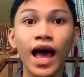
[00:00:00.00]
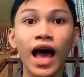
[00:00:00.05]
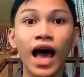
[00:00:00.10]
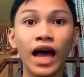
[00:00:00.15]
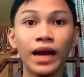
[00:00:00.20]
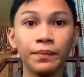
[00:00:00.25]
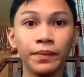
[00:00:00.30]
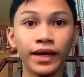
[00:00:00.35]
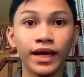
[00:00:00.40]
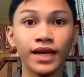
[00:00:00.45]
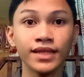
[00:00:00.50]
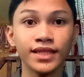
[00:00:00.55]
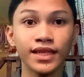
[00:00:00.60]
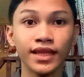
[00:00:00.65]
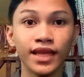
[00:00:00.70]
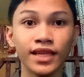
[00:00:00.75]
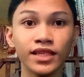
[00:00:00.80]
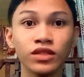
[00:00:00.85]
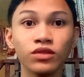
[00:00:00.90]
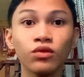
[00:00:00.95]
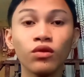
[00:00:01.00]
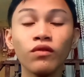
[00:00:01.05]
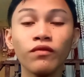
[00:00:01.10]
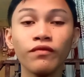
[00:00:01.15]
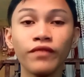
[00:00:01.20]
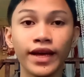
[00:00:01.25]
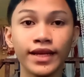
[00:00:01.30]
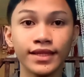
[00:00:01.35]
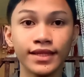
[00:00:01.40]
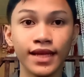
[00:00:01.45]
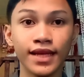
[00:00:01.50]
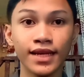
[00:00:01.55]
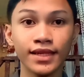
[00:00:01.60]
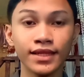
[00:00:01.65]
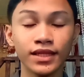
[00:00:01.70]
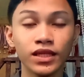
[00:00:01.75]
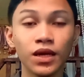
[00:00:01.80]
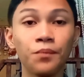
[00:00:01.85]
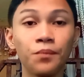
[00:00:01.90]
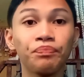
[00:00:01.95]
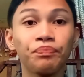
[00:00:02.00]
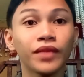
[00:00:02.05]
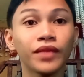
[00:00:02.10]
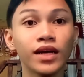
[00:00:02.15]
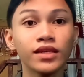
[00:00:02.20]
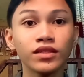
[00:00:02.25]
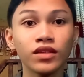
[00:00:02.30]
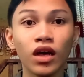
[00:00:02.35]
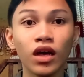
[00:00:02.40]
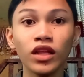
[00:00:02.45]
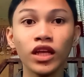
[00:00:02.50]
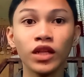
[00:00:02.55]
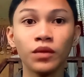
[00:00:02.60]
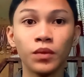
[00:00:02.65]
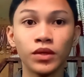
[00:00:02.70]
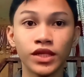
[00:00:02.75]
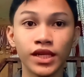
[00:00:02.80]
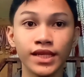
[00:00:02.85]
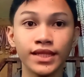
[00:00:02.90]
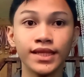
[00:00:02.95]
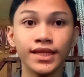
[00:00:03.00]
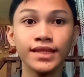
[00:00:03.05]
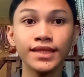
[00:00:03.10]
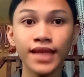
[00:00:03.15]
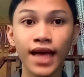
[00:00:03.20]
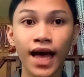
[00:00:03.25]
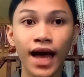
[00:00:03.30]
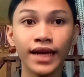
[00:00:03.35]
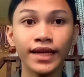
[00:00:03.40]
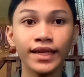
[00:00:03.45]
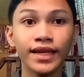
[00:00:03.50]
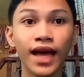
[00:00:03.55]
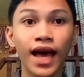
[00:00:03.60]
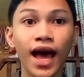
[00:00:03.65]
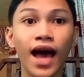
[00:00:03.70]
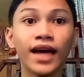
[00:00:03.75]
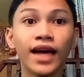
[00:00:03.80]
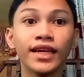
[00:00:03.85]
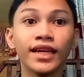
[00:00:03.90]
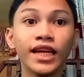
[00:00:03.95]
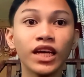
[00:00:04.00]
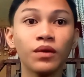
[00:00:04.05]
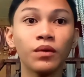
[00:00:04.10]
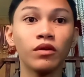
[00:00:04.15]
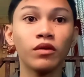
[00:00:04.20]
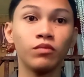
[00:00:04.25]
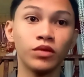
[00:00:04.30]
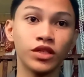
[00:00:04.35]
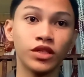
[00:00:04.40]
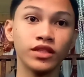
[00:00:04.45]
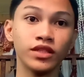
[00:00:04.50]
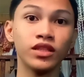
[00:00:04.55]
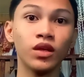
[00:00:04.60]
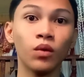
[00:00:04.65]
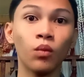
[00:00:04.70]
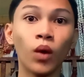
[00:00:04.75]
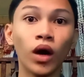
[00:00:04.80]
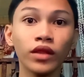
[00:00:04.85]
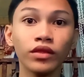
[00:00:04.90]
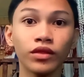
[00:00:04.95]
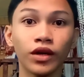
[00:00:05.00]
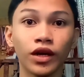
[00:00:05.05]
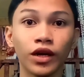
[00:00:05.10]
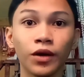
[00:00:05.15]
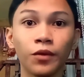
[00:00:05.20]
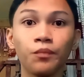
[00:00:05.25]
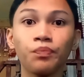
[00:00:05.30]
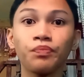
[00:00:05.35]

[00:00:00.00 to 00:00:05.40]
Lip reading: and because it has two phases, solid which is the sand and liquid which is the water,